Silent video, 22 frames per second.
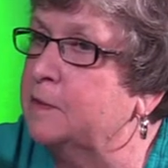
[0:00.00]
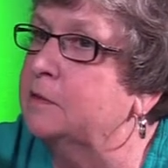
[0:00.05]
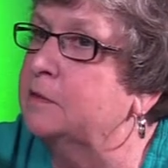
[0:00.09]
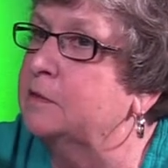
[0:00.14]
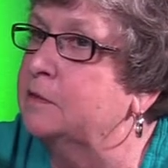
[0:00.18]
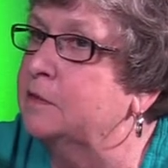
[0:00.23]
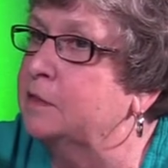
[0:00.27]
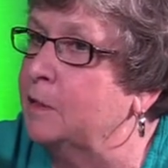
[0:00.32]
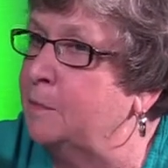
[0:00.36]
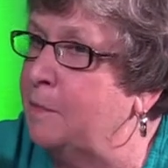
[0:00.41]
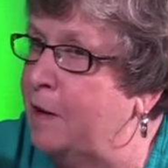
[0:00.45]

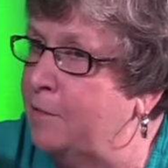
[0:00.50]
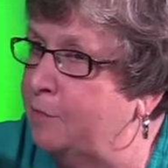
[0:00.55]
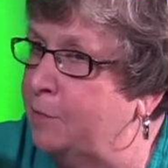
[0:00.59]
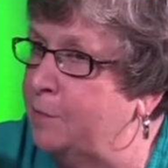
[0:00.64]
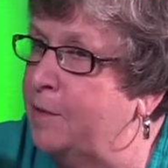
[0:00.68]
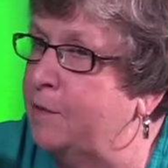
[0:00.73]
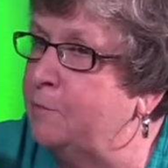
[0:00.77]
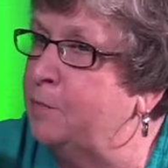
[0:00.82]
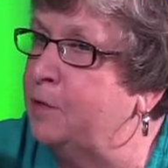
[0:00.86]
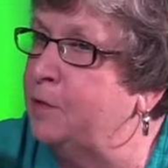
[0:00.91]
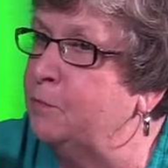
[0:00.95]
Some of them
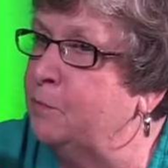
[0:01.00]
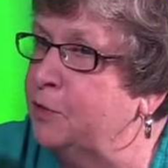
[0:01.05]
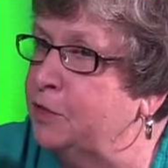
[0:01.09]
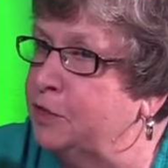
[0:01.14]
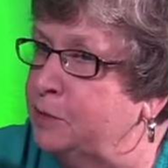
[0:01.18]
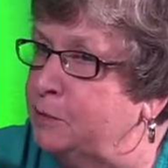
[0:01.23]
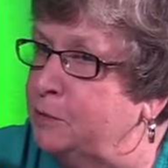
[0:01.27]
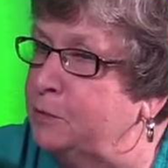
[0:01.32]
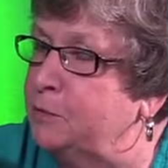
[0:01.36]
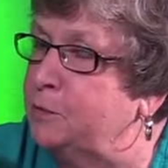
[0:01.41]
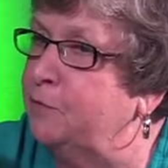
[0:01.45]
have been
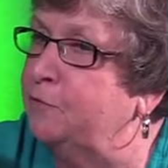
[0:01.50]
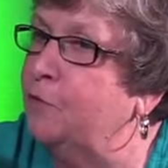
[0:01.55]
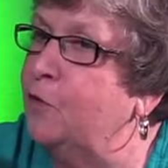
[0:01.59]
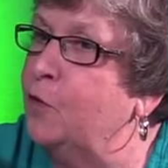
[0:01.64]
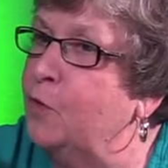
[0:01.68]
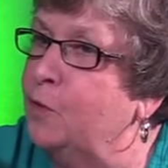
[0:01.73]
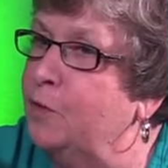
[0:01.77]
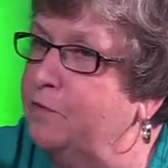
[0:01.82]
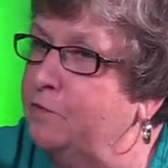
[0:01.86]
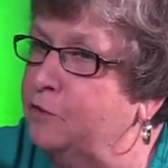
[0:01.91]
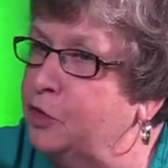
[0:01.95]
principals
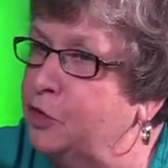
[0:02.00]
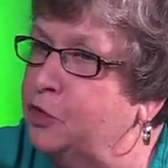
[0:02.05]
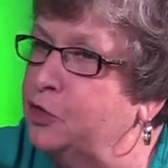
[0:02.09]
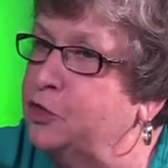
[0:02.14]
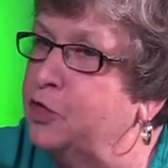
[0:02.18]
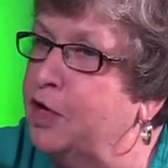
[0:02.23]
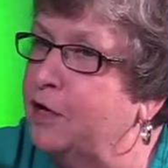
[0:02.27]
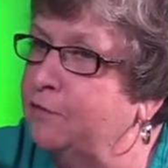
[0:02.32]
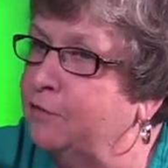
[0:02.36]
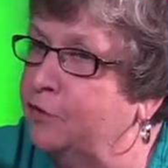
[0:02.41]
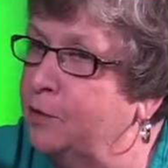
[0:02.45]
before. We've just
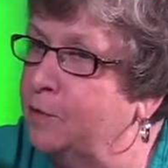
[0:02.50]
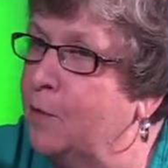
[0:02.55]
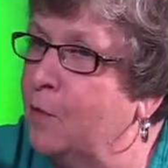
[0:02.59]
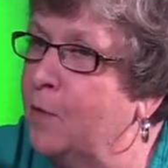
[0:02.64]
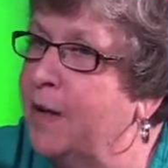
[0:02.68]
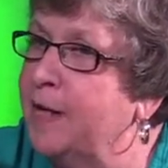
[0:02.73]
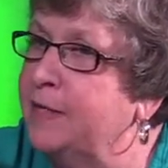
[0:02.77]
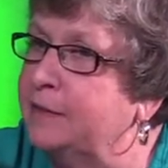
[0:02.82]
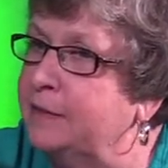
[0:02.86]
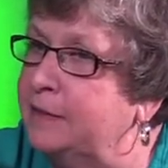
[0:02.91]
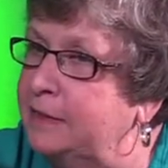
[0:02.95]
shuffled them
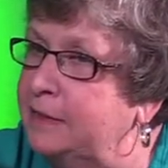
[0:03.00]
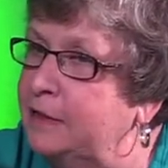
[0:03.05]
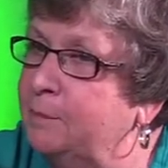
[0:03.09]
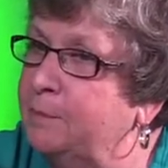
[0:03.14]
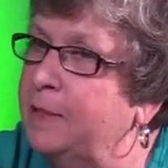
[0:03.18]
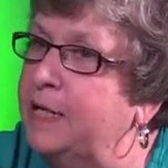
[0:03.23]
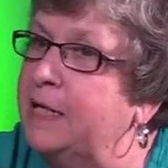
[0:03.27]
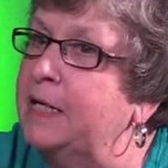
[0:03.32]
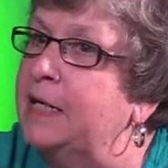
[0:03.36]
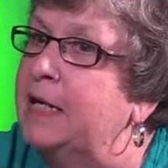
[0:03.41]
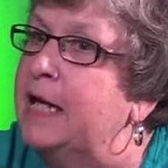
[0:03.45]
around a little
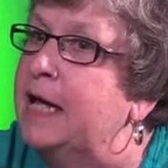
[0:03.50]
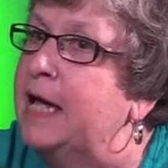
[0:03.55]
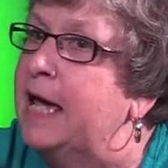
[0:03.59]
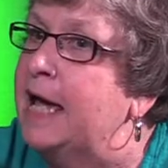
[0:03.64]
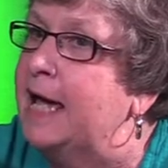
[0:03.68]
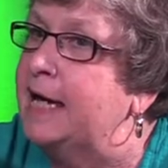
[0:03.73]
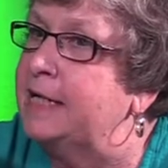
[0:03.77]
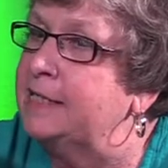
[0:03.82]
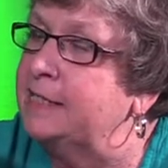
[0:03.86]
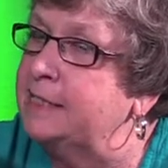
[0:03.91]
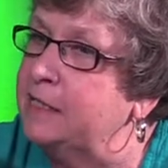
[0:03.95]
bit,
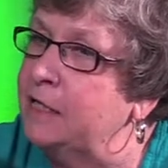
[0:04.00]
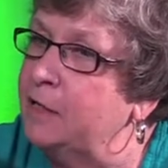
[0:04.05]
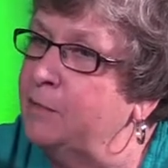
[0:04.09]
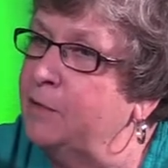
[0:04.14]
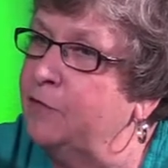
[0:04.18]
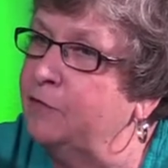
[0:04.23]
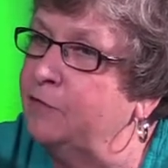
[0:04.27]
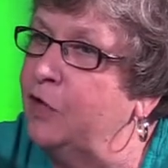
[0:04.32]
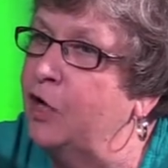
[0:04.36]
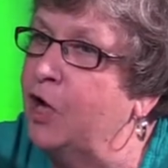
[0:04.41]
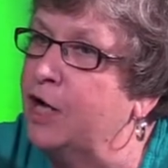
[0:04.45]
and some
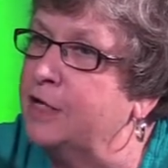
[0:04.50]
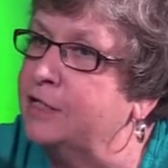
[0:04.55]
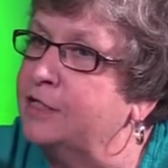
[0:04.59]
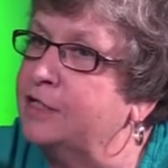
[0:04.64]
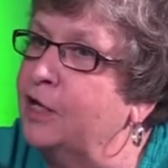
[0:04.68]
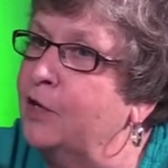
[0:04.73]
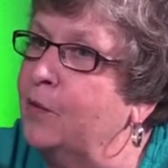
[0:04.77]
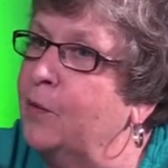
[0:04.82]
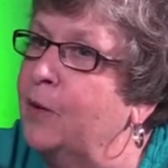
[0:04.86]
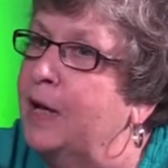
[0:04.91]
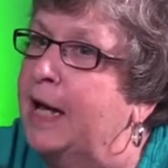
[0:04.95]
have not.
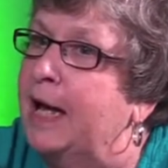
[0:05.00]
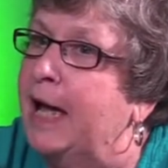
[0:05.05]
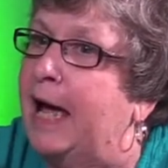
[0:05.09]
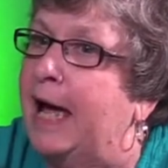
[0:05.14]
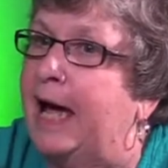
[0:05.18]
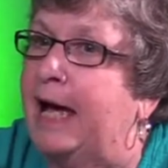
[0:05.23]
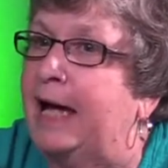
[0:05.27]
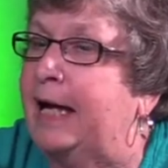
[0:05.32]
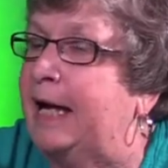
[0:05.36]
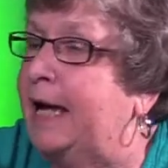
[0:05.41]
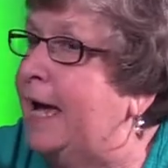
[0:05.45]
So
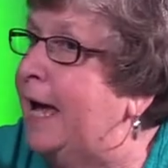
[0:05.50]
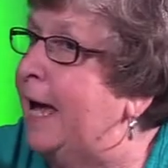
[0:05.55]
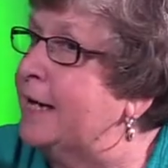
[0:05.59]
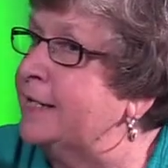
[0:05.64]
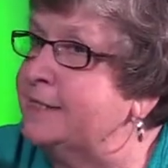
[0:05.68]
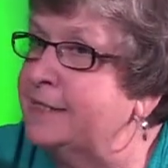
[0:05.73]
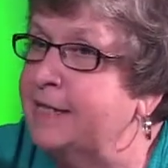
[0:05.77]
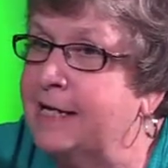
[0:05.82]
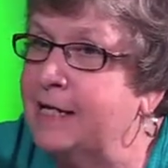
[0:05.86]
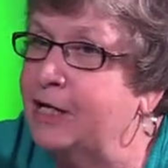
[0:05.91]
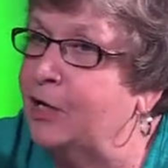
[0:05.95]

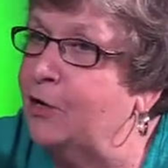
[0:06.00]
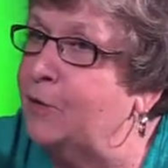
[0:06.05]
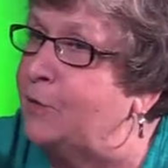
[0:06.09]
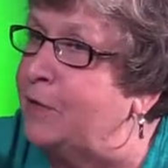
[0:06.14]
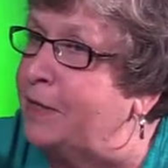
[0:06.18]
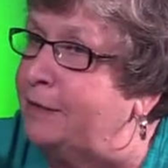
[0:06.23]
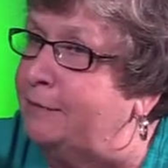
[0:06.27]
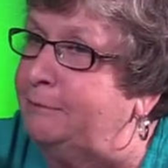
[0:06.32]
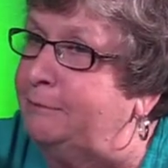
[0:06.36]
how's that going?